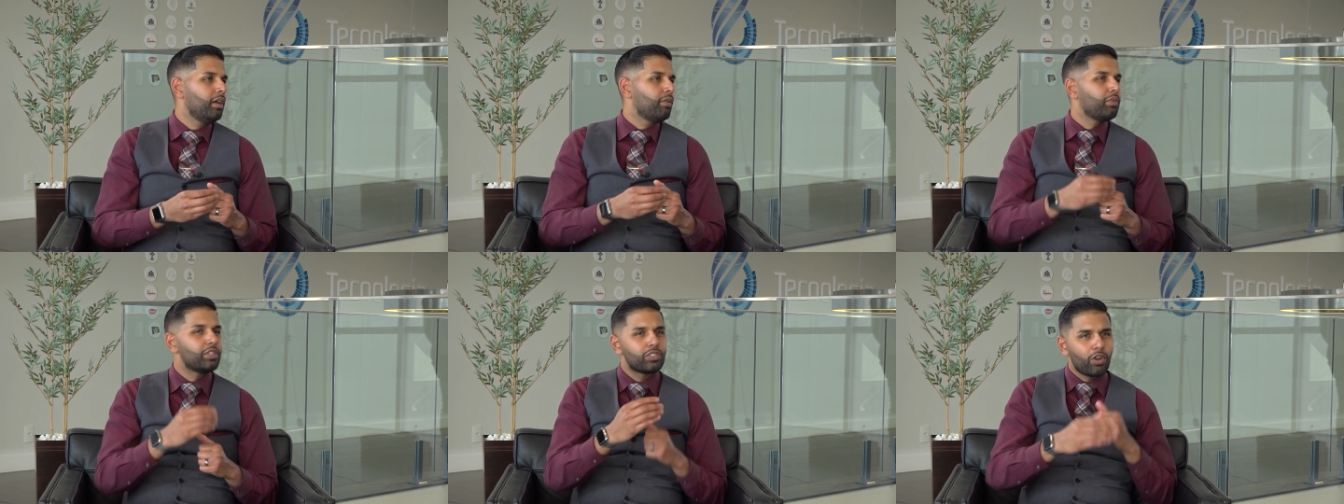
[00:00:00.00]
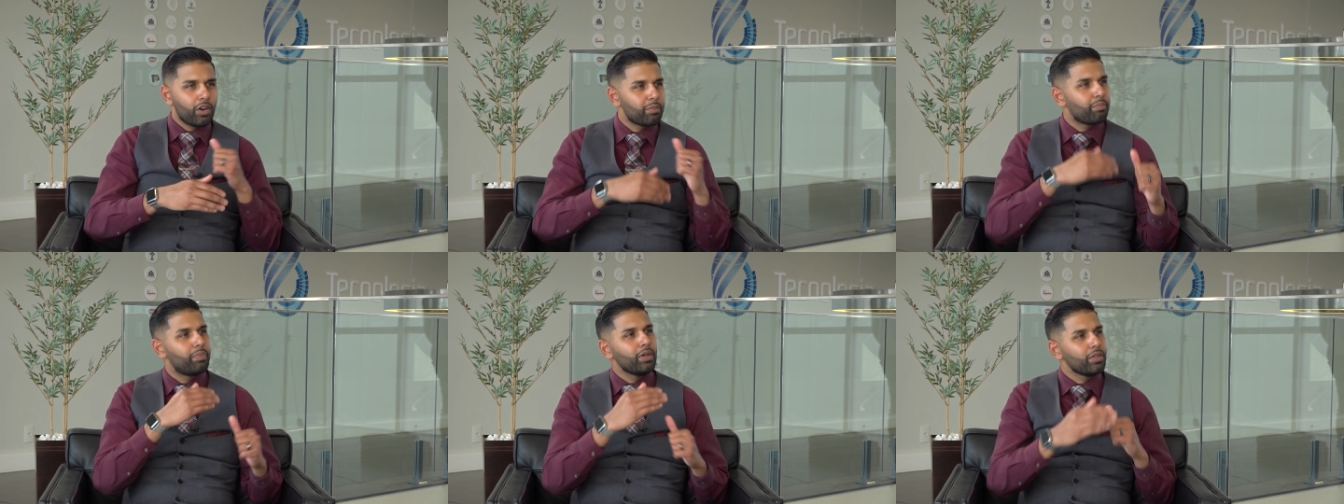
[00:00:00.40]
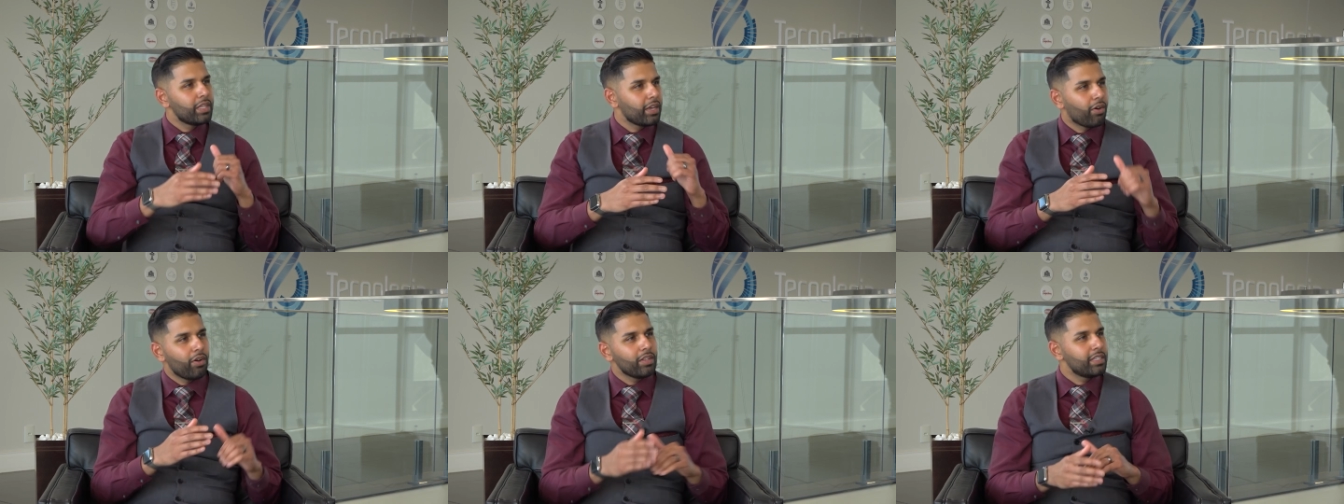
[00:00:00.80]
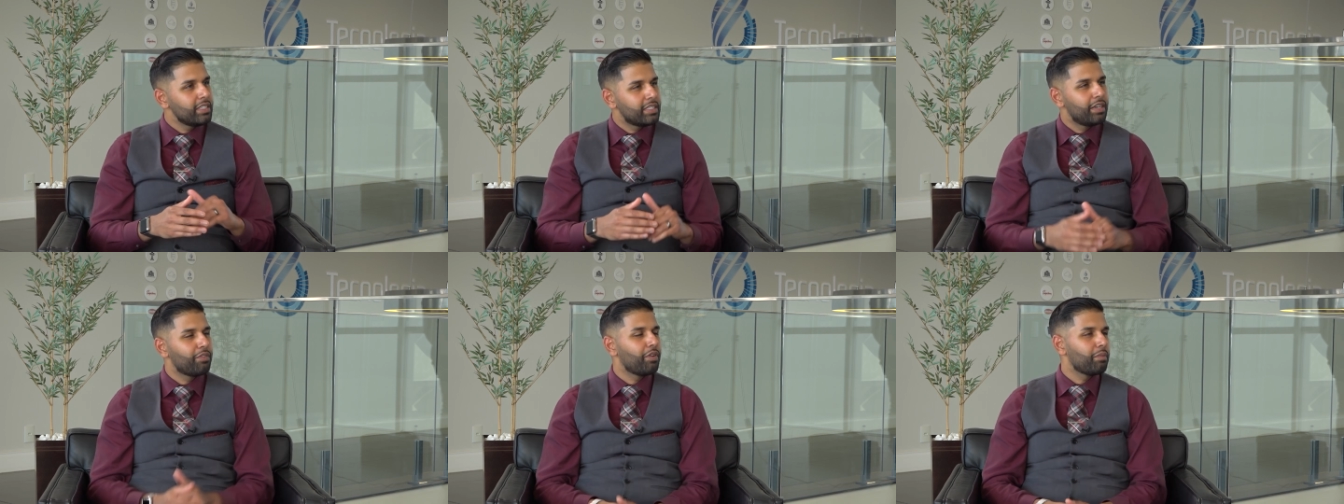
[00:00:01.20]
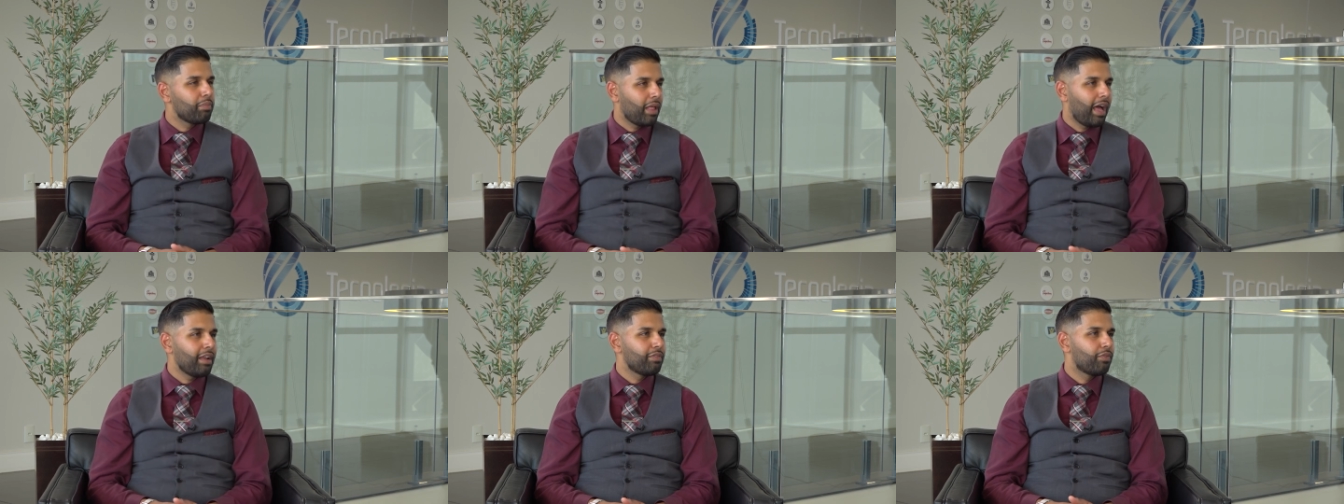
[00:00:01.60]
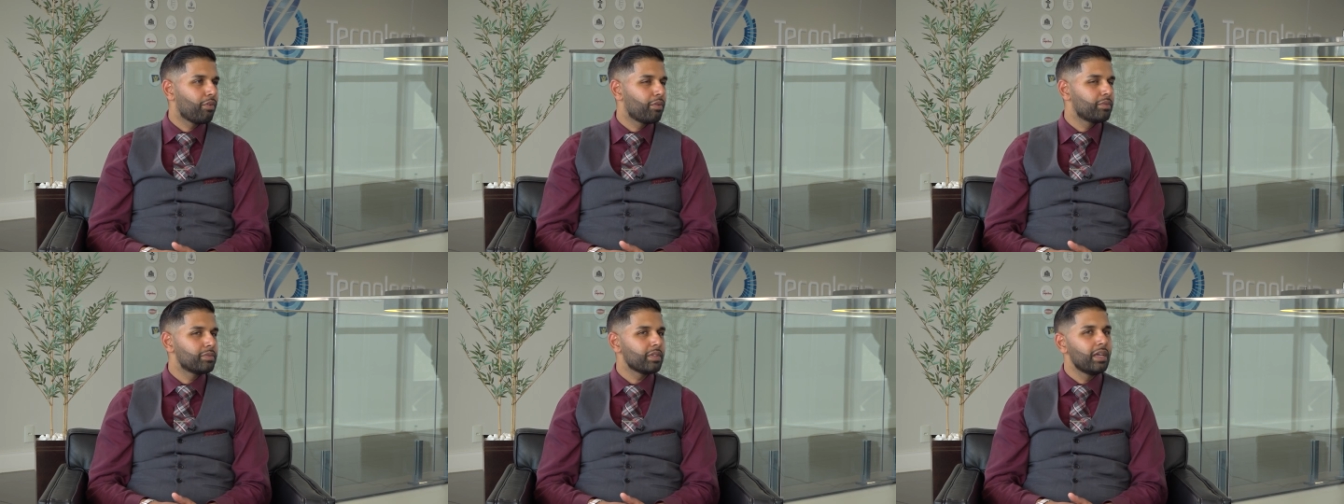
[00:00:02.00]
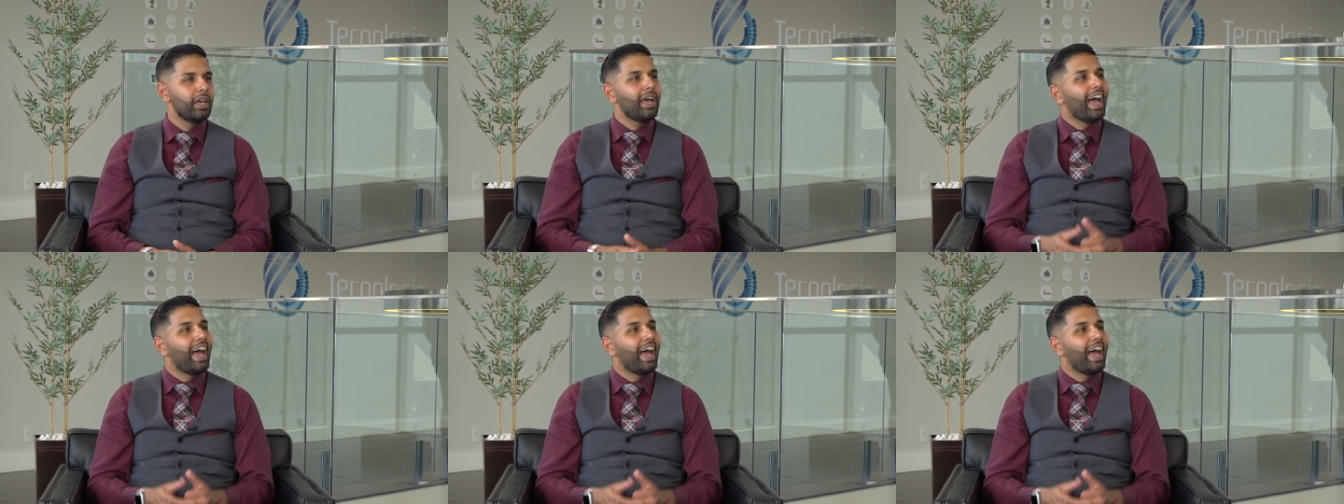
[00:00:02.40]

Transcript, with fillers: We start building all these different platforms